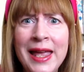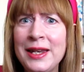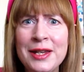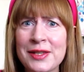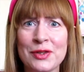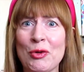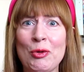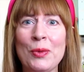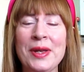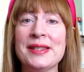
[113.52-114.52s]
it isn't
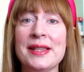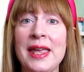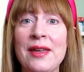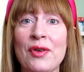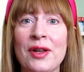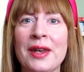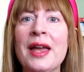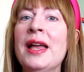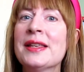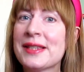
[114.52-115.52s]
always a given,
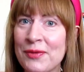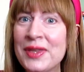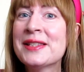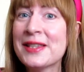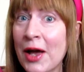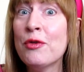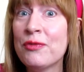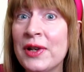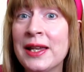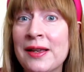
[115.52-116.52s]
so this
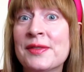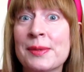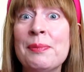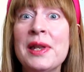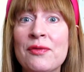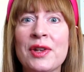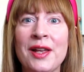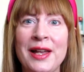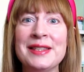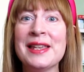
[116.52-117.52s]
hopefully gives a bit of an
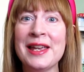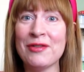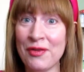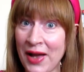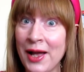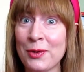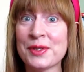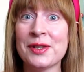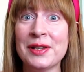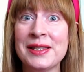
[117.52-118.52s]
idea of how
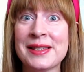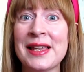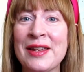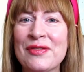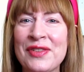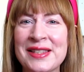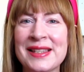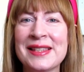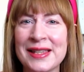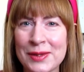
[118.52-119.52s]
solid-state
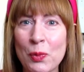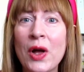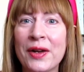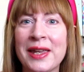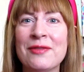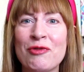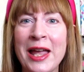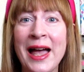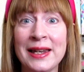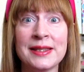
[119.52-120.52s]
physicists work in
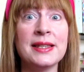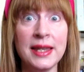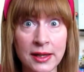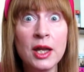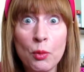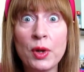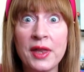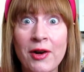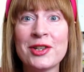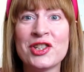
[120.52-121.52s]
reality when
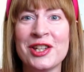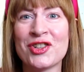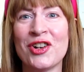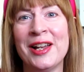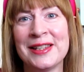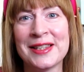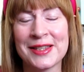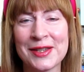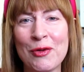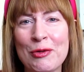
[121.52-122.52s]
they're actually trying to
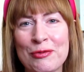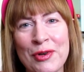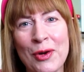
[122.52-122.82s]
solve